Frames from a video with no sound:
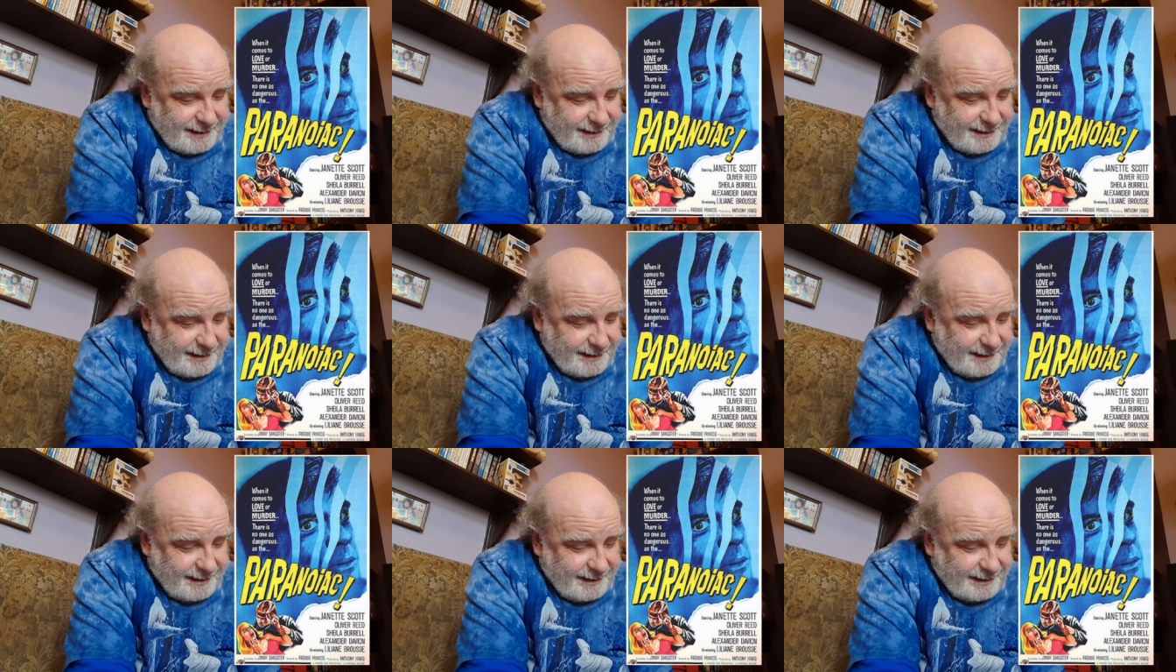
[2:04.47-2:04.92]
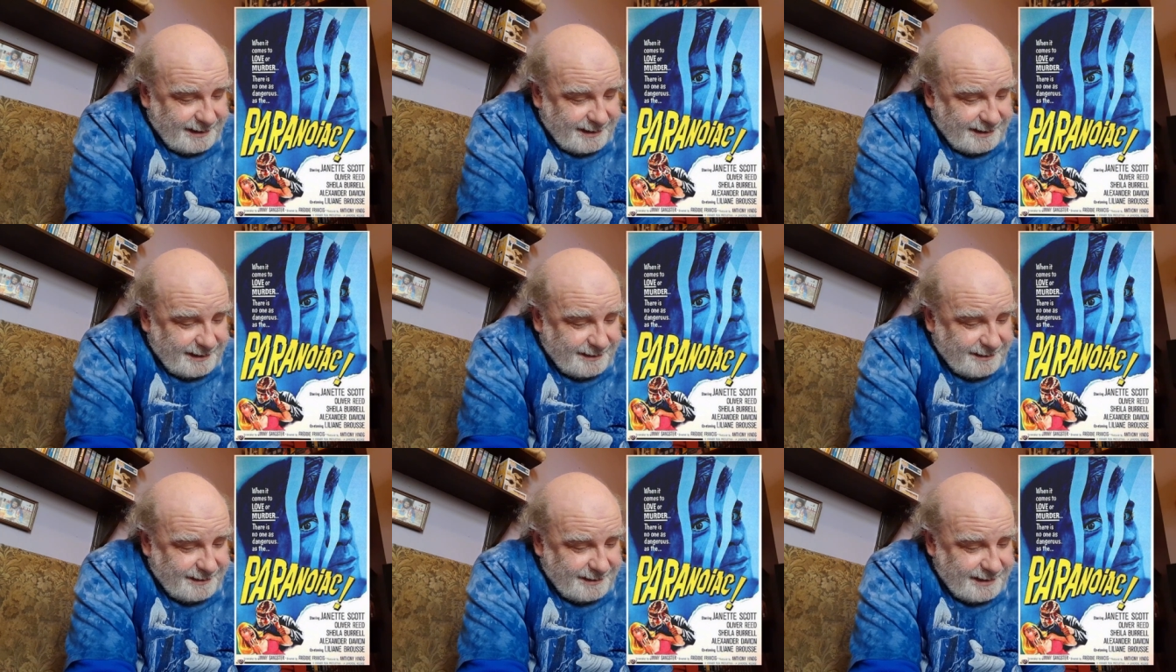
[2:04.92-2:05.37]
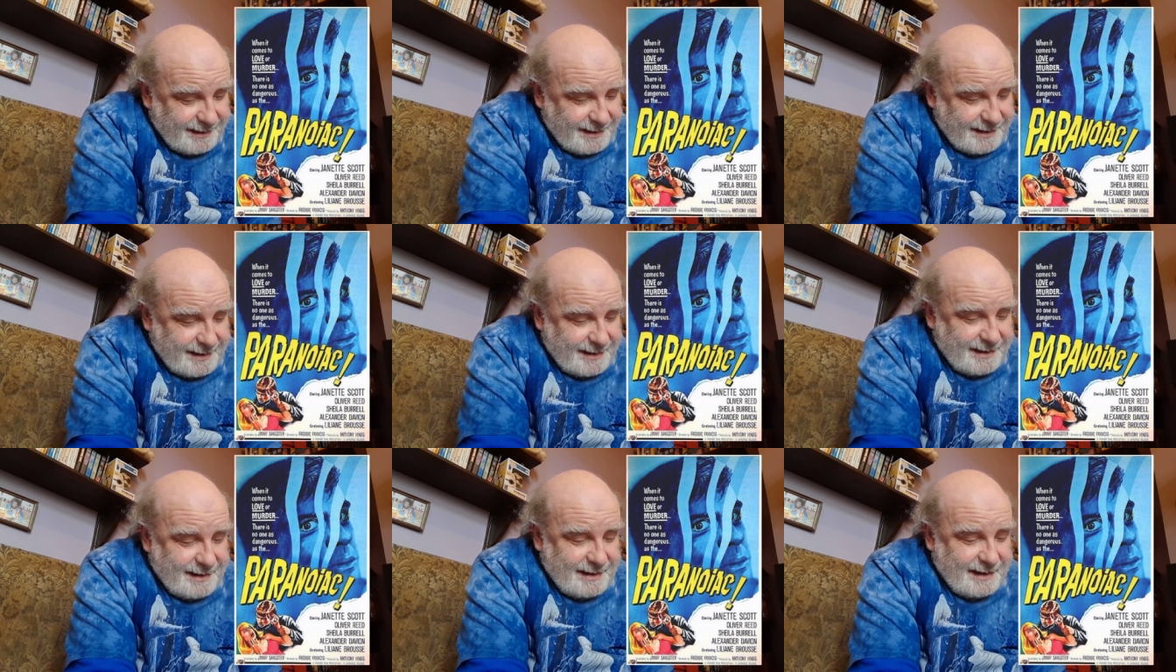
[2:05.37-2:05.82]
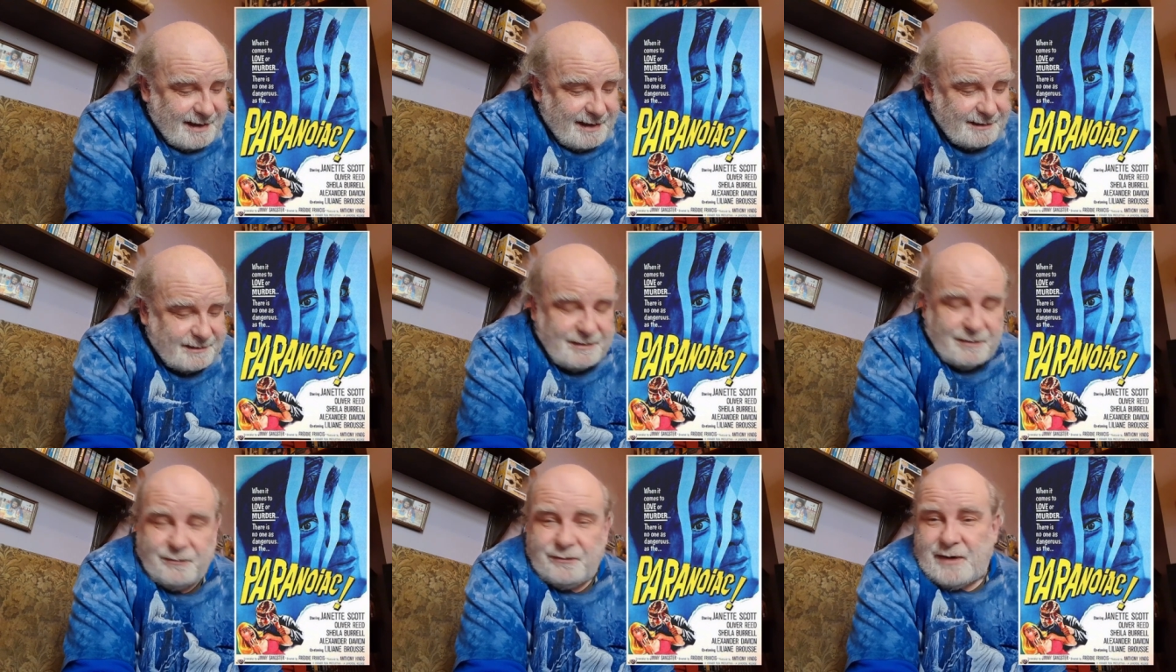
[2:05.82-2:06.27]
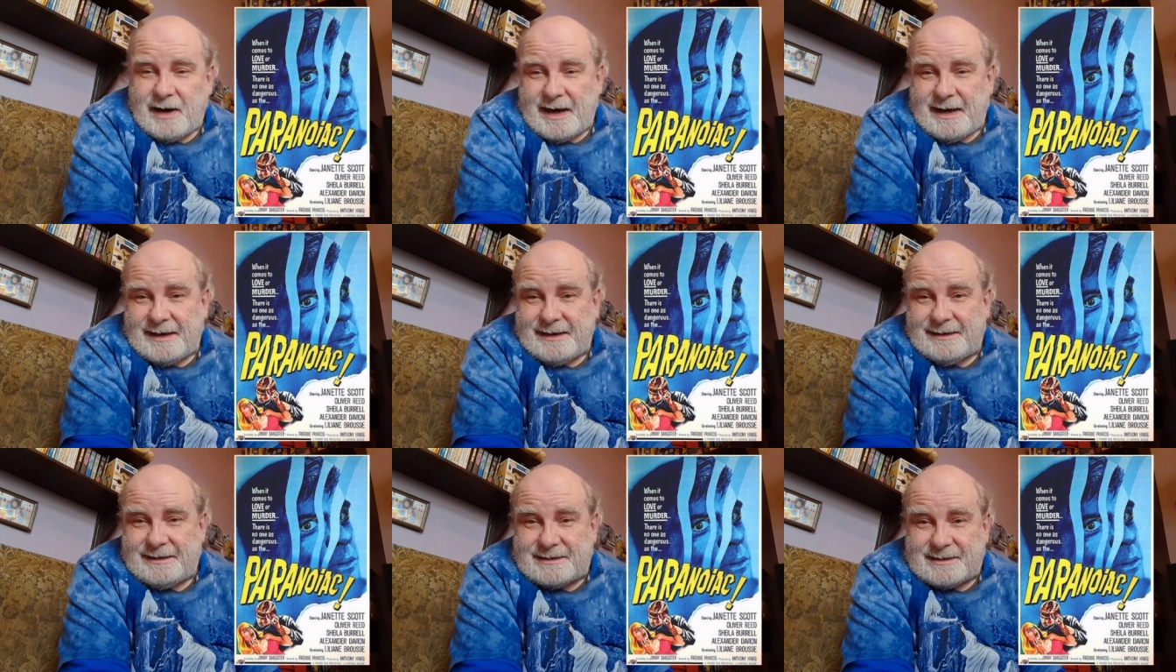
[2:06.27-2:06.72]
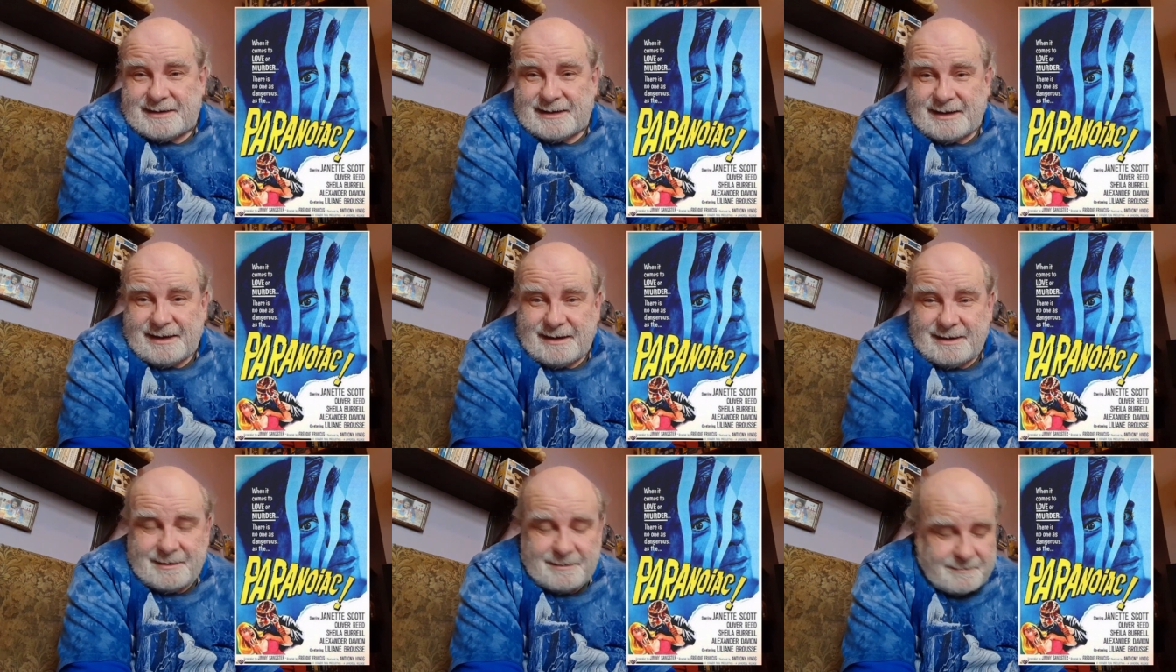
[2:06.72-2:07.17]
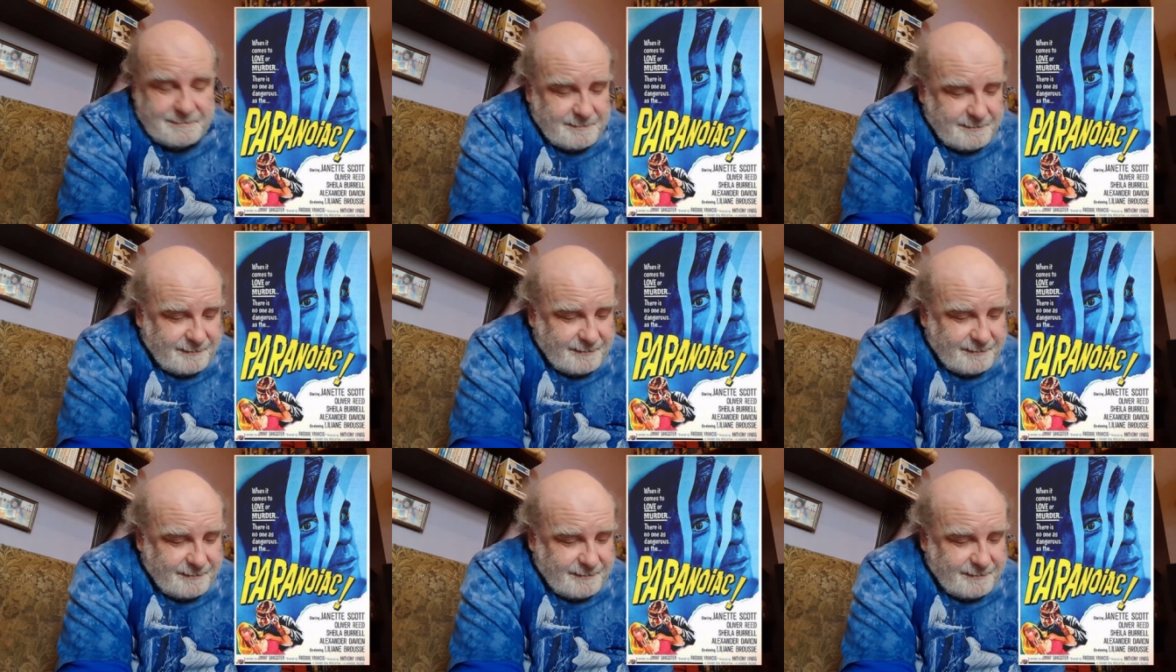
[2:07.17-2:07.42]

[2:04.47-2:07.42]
As a writer,